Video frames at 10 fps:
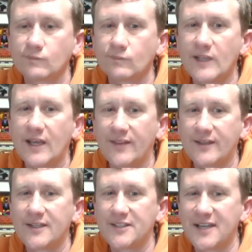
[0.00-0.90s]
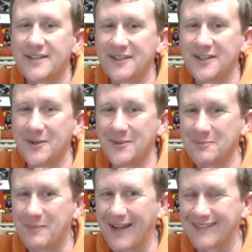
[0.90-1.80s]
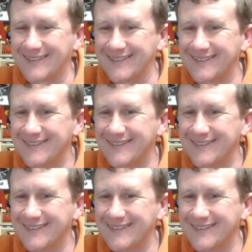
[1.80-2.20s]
the 88, I know, it's bad, isn't it?